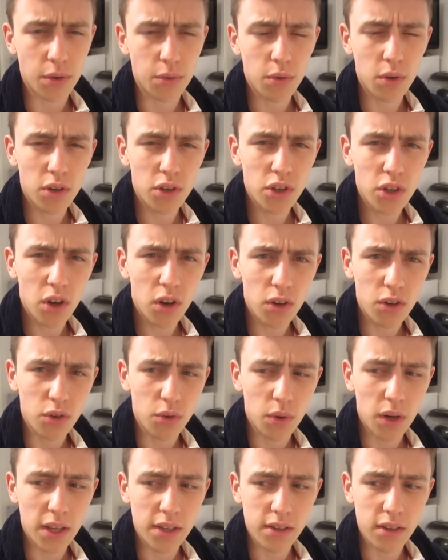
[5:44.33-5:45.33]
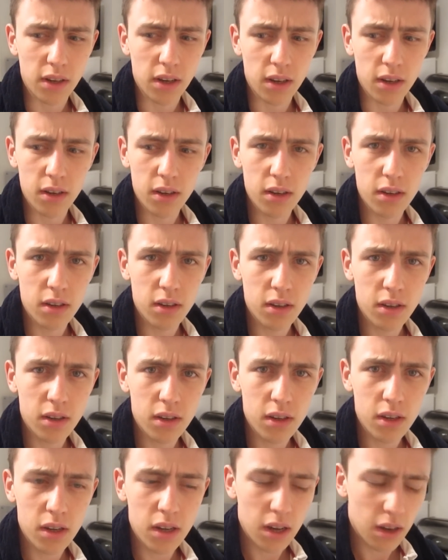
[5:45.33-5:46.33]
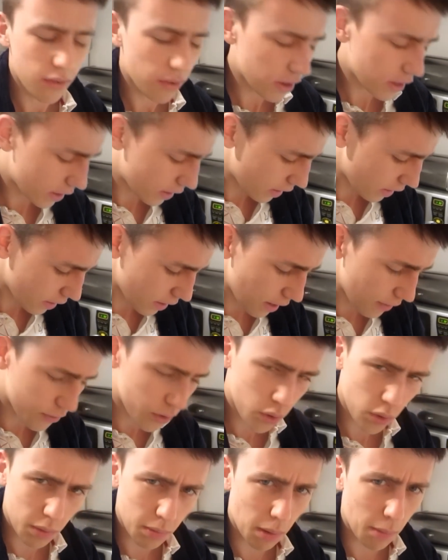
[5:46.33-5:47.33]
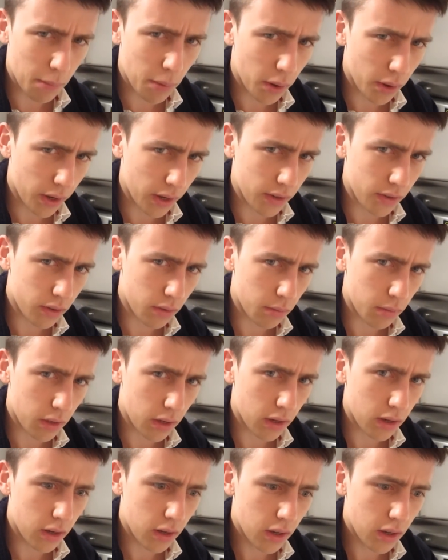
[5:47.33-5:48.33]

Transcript: You was on charge all last night. Have I left you on in my pocket or something?